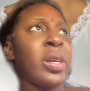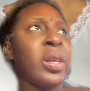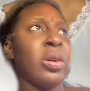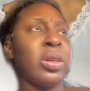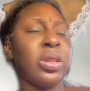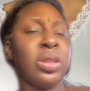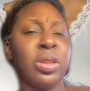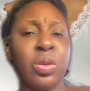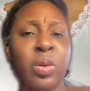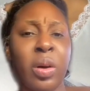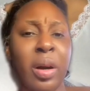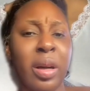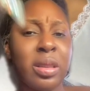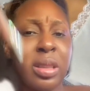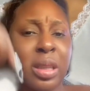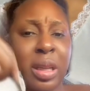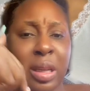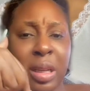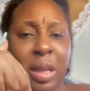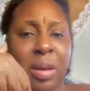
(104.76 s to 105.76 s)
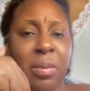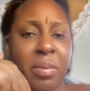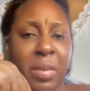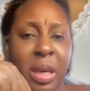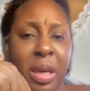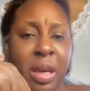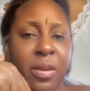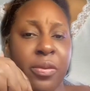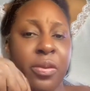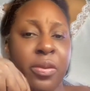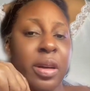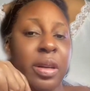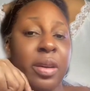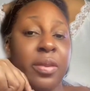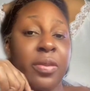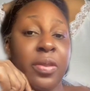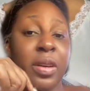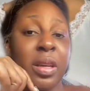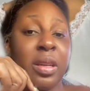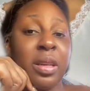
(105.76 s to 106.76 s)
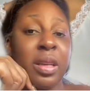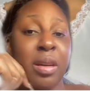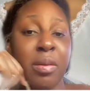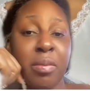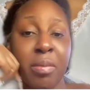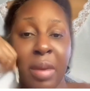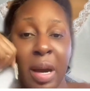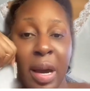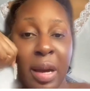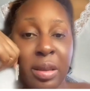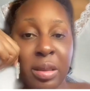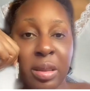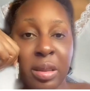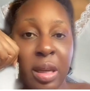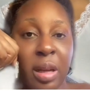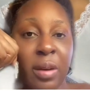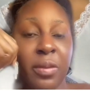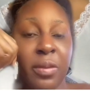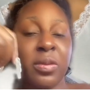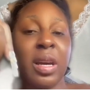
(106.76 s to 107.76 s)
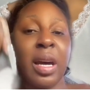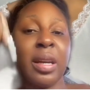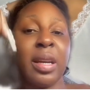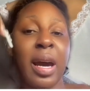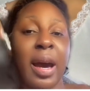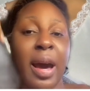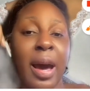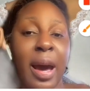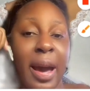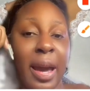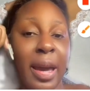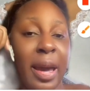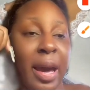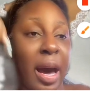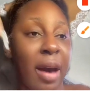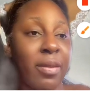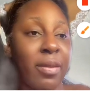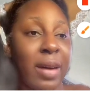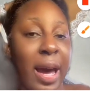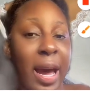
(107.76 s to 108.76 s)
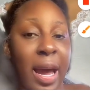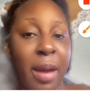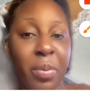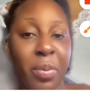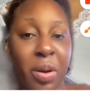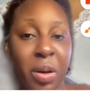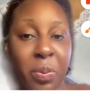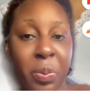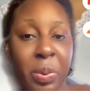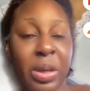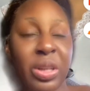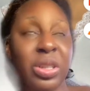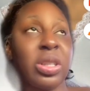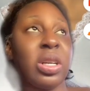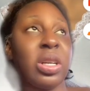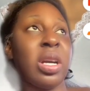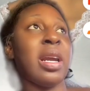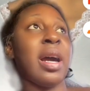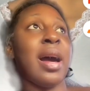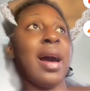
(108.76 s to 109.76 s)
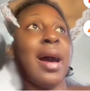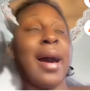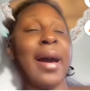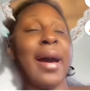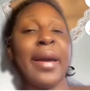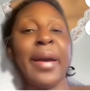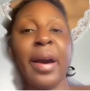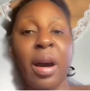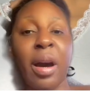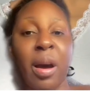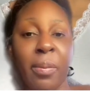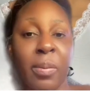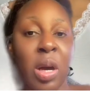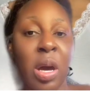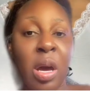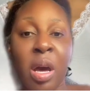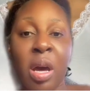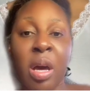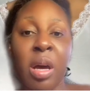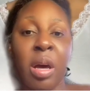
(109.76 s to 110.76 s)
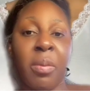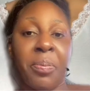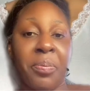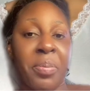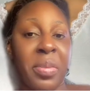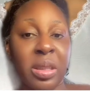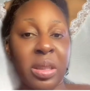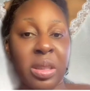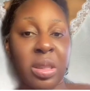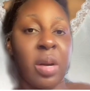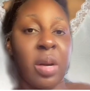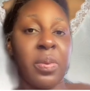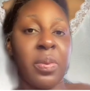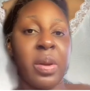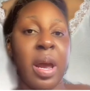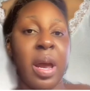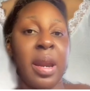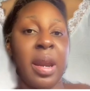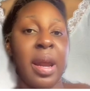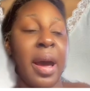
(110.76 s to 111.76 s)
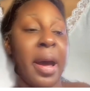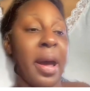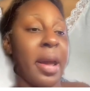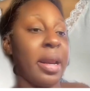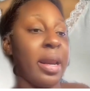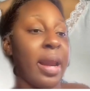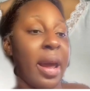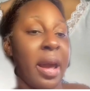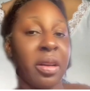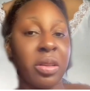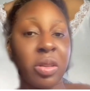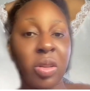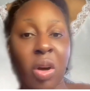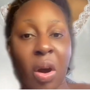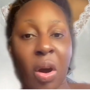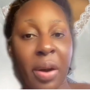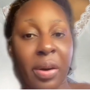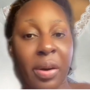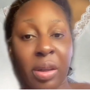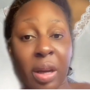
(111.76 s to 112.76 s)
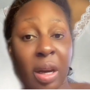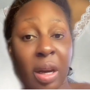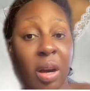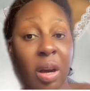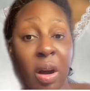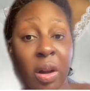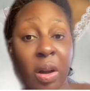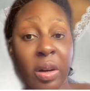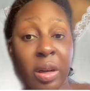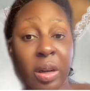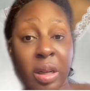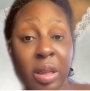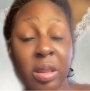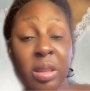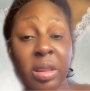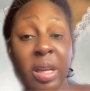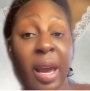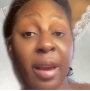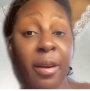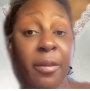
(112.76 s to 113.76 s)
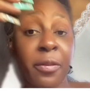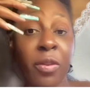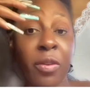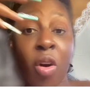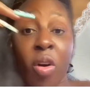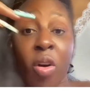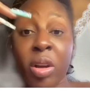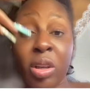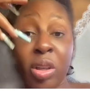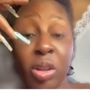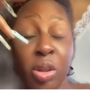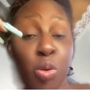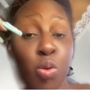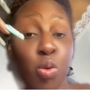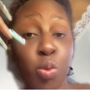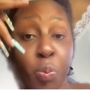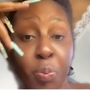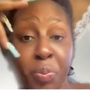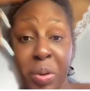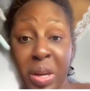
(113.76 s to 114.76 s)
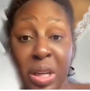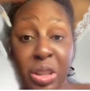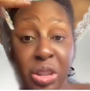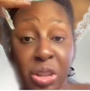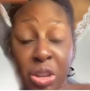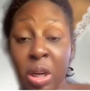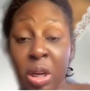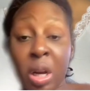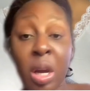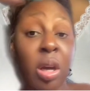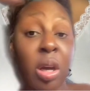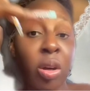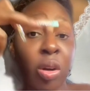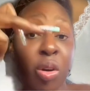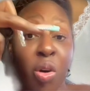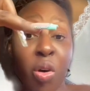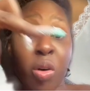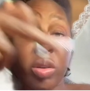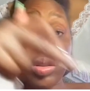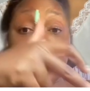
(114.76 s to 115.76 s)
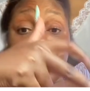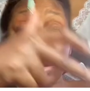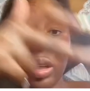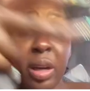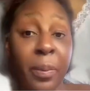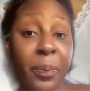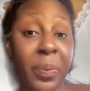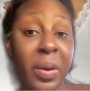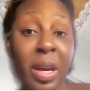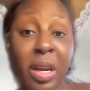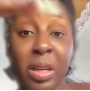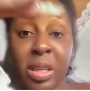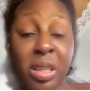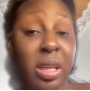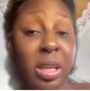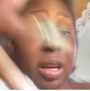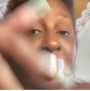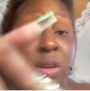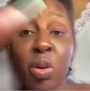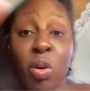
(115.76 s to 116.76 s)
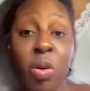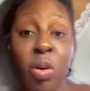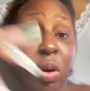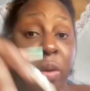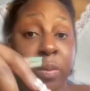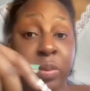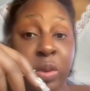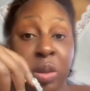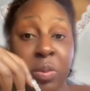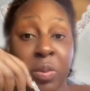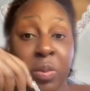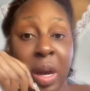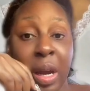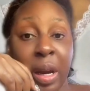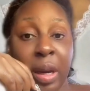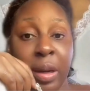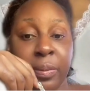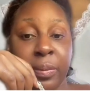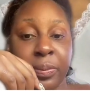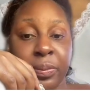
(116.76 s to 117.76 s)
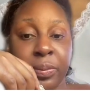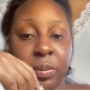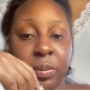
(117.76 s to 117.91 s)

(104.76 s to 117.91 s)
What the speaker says: But you're telling me for defending myself that I have high blood pressure and I am miserable and I like to argue and all of this. Like, fuck you, bitch. Go to their pages and don't come to mine.